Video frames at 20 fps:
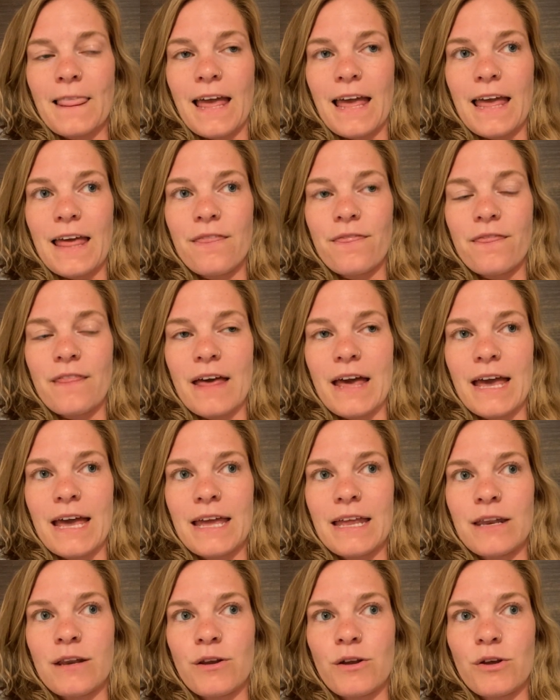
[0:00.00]

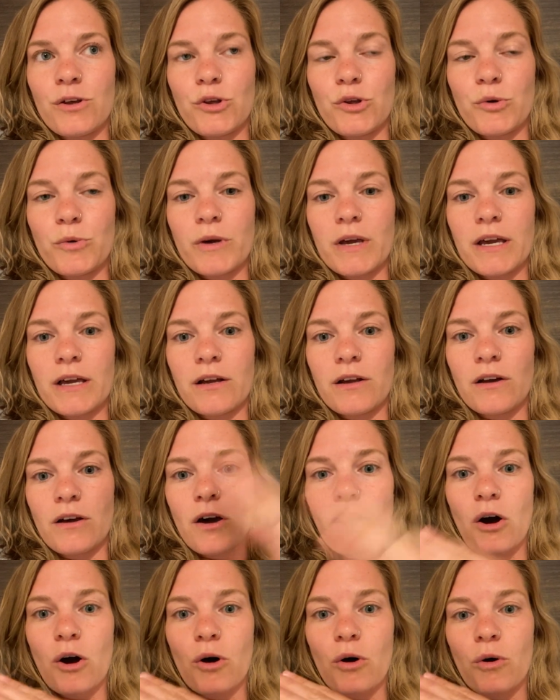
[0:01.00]
then you can
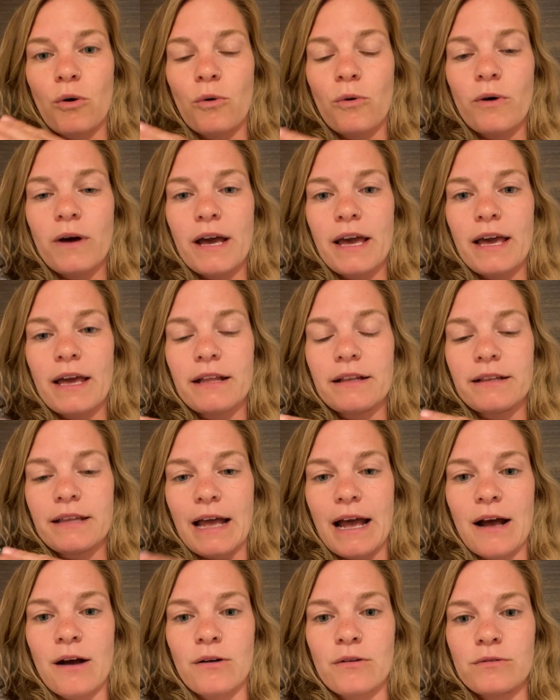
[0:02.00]
go
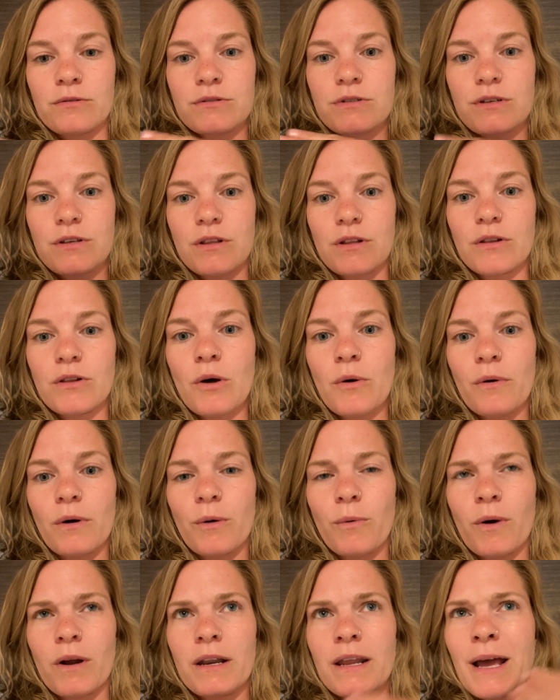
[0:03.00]
down to the lower
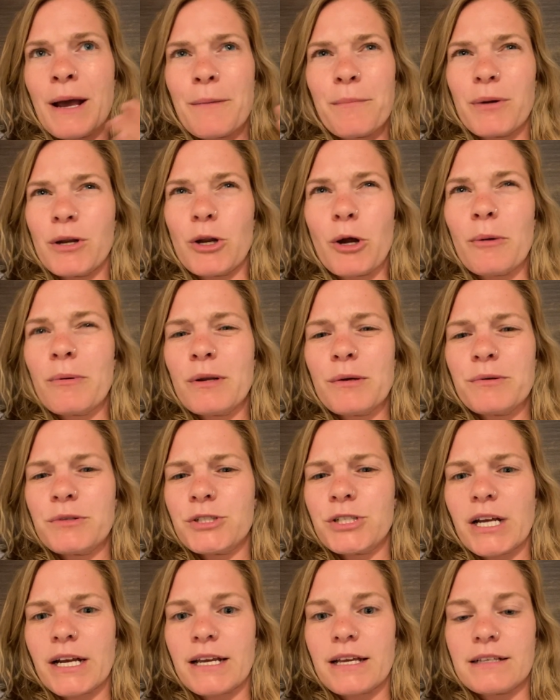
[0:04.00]
one, but nobody was
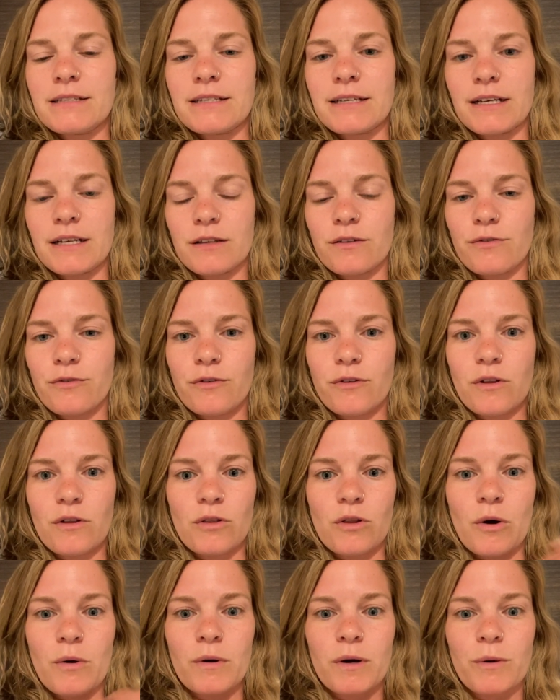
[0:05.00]
checking tickets for the
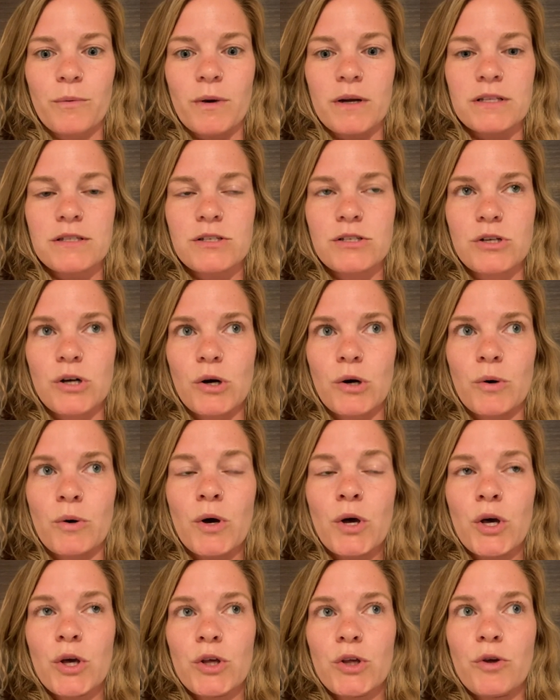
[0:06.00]
lower one, so
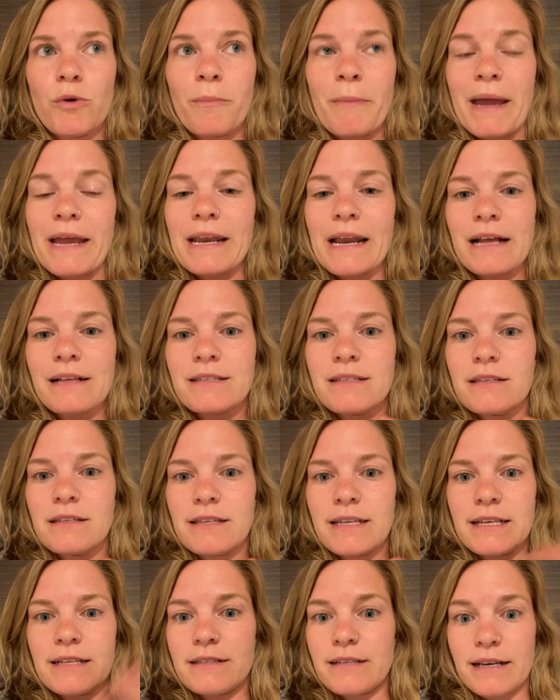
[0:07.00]
you may not
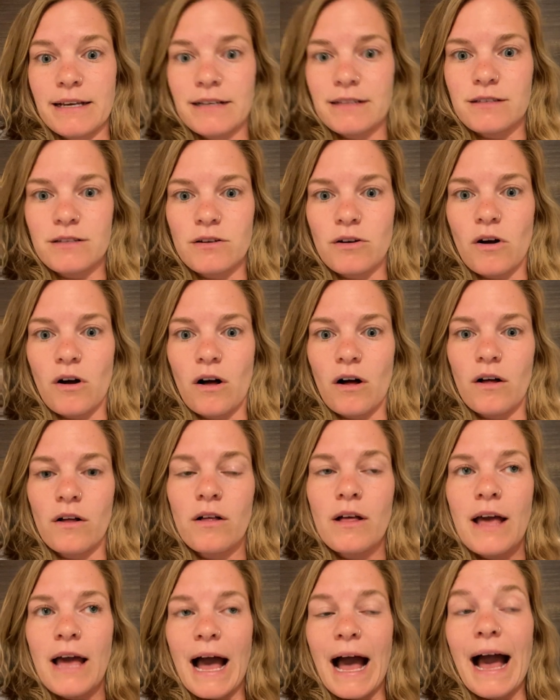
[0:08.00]
need tickets at all.
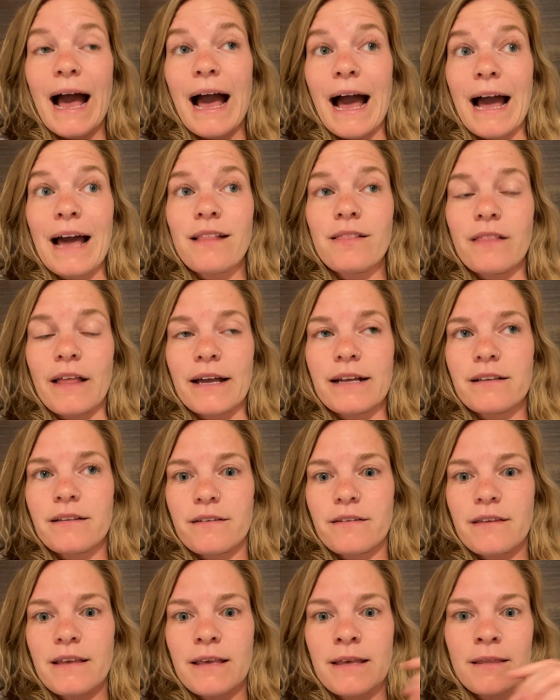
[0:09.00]
I liked
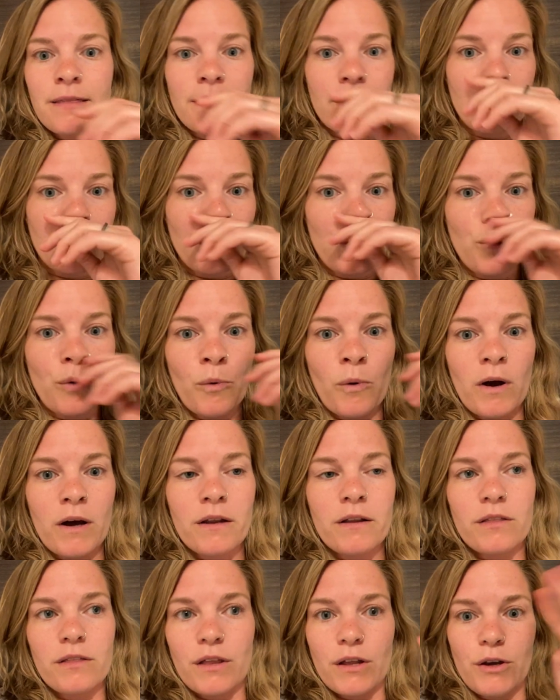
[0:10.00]
seeing the
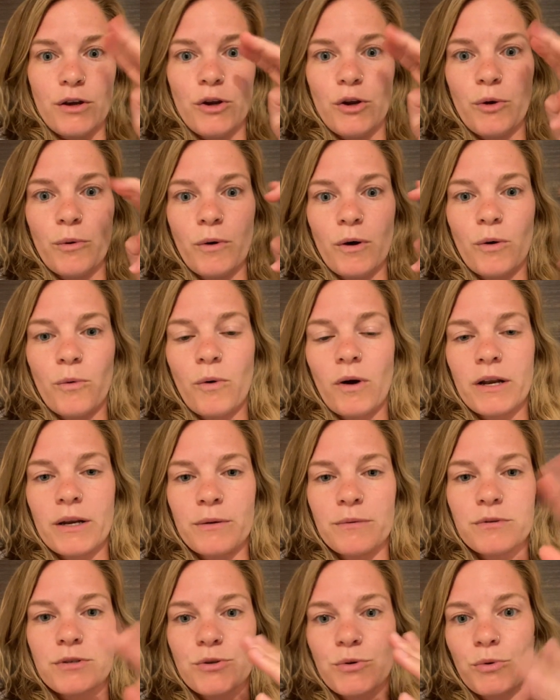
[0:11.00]
newer one. It
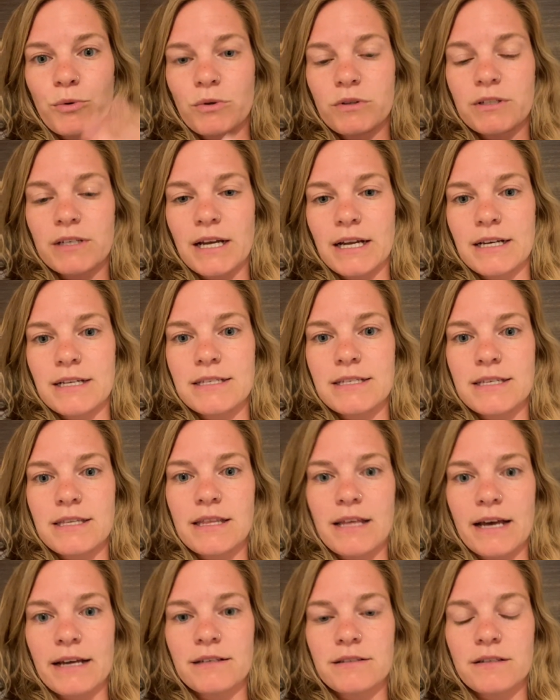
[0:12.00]
was cool to kind of see
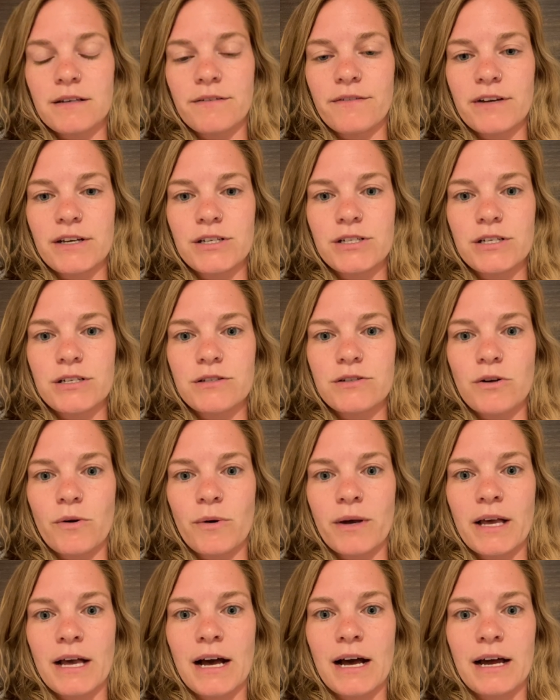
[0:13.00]
the excavations
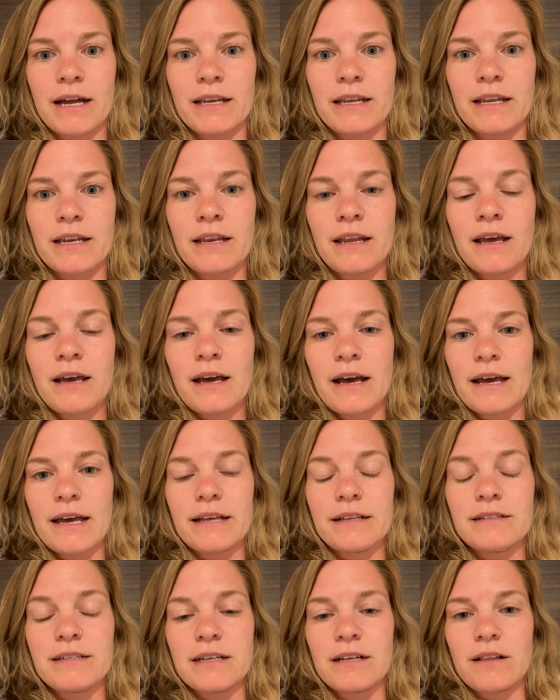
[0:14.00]
going on, and
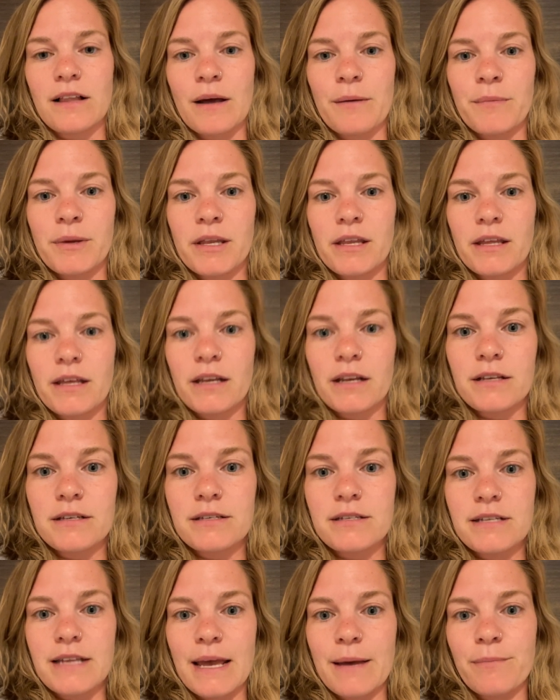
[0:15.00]
it did allow me to get a
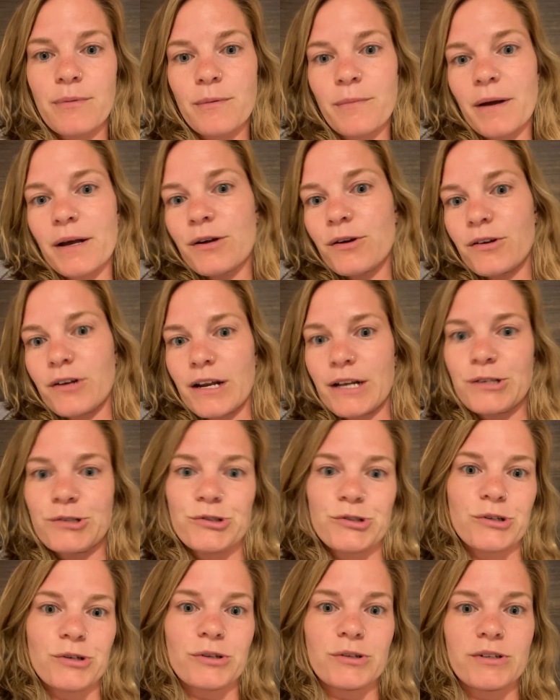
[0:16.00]
stamp in my
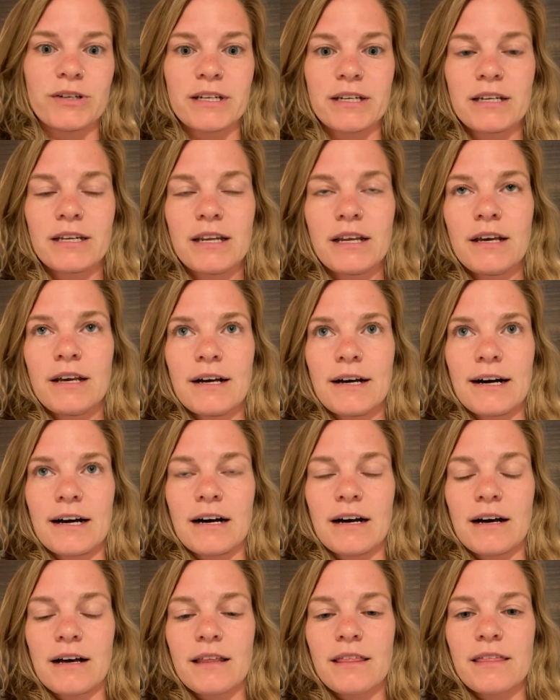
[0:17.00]
credential and
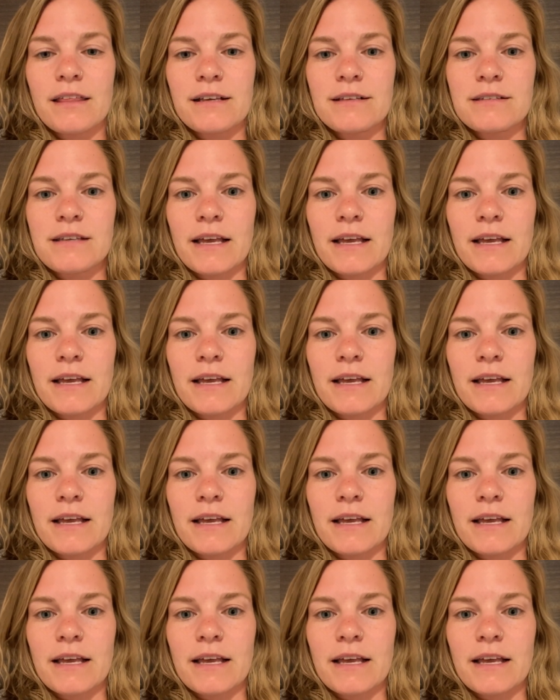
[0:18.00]
things